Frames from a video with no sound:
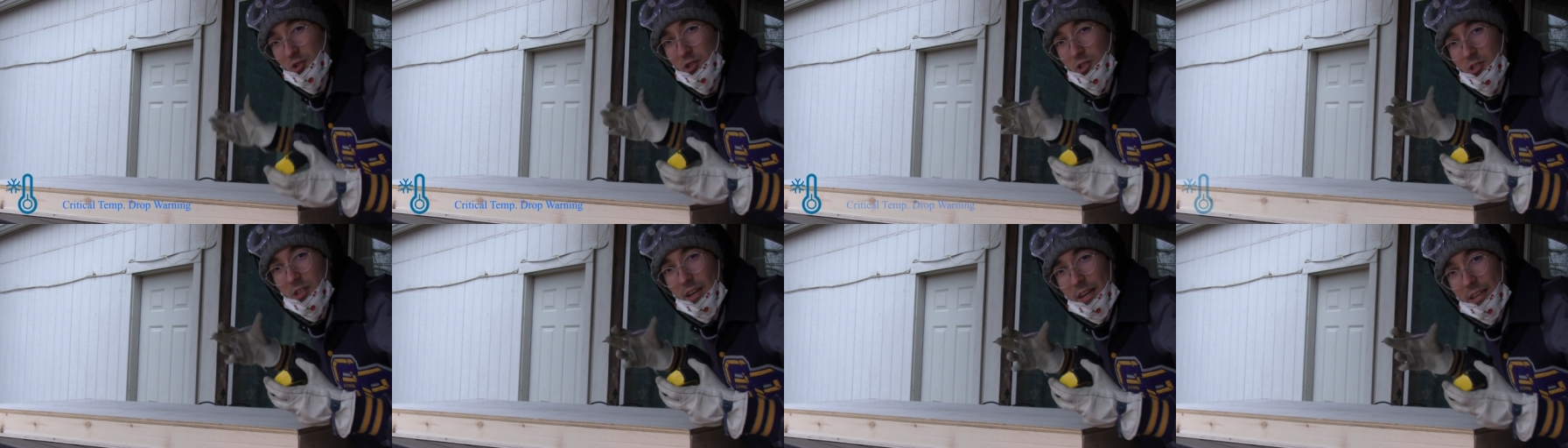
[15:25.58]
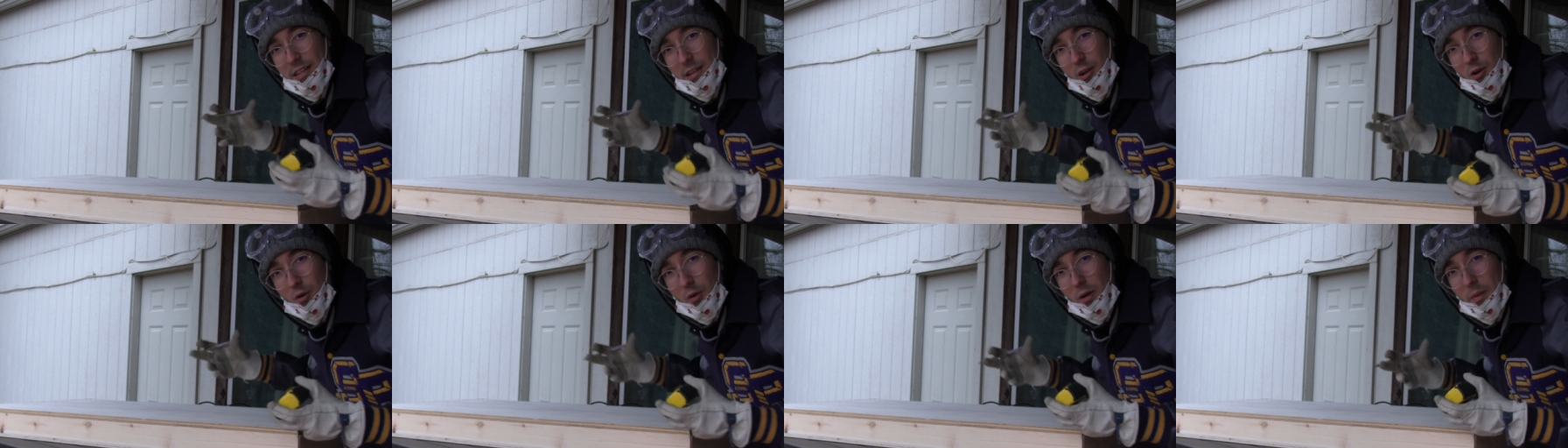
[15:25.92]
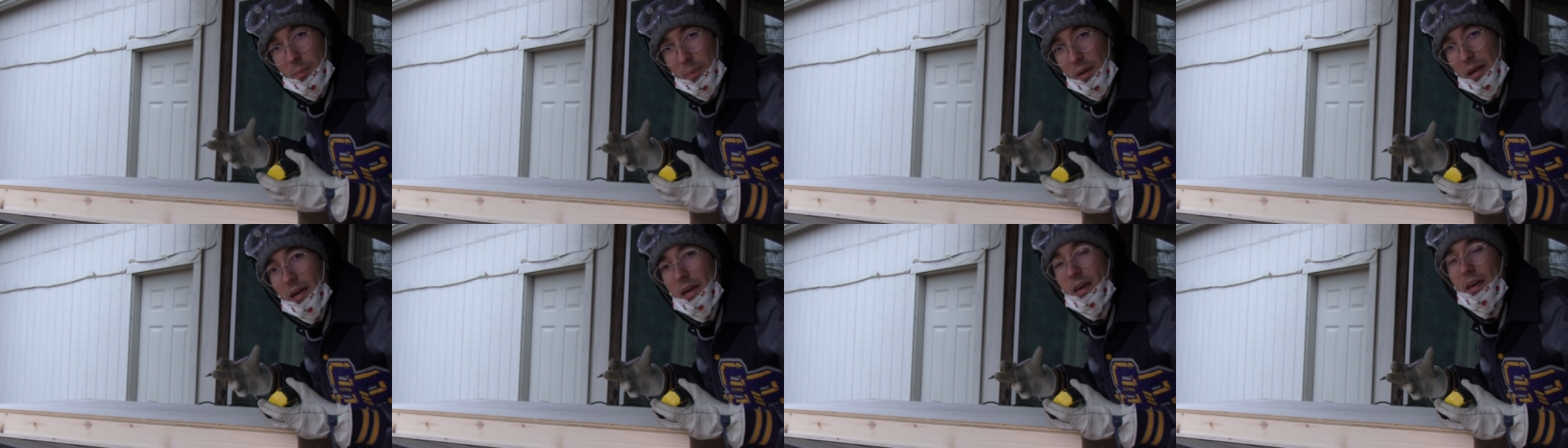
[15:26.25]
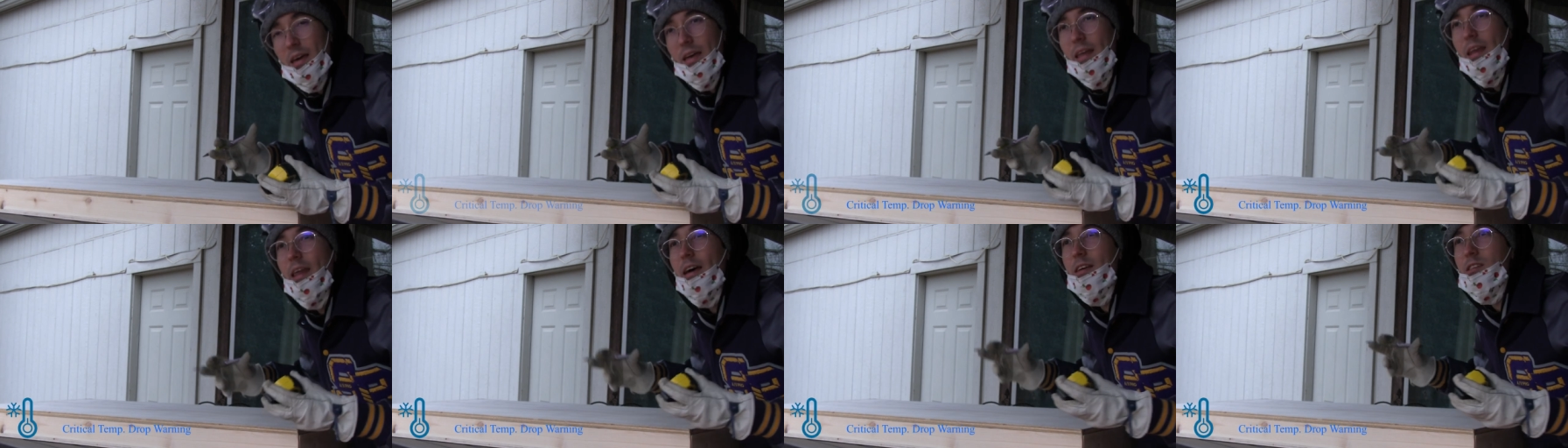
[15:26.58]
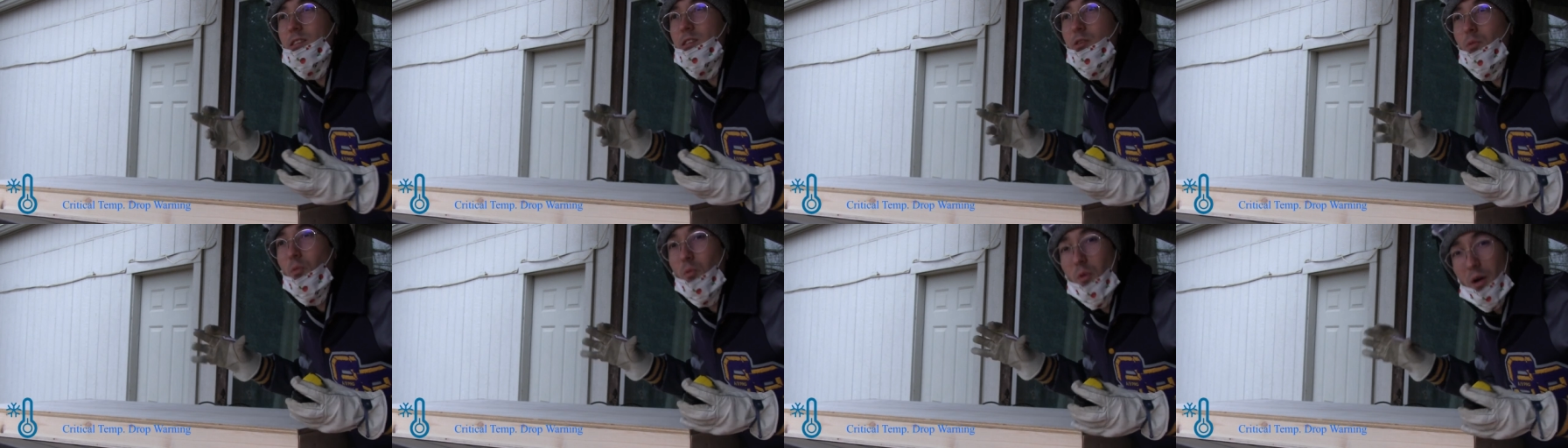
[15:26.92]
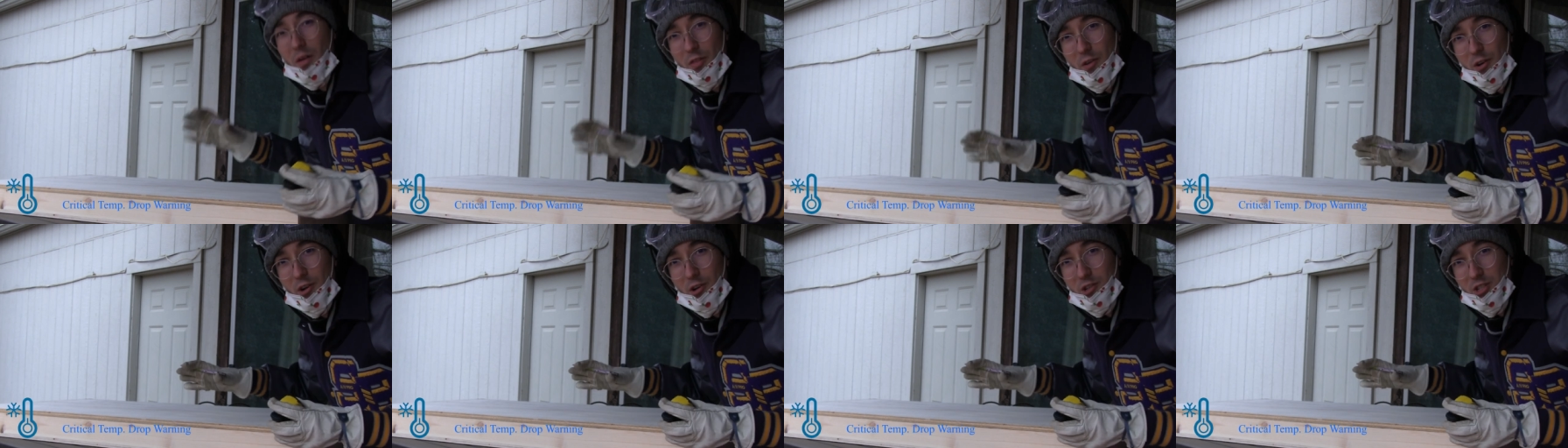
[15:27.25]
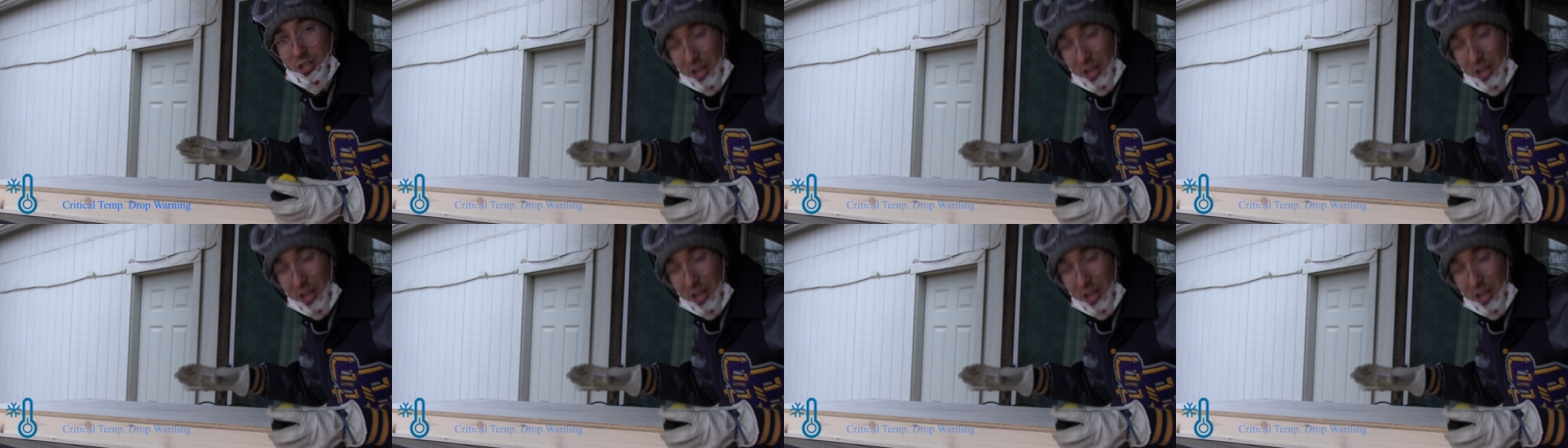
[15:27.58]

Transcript: just like creeping in as the weather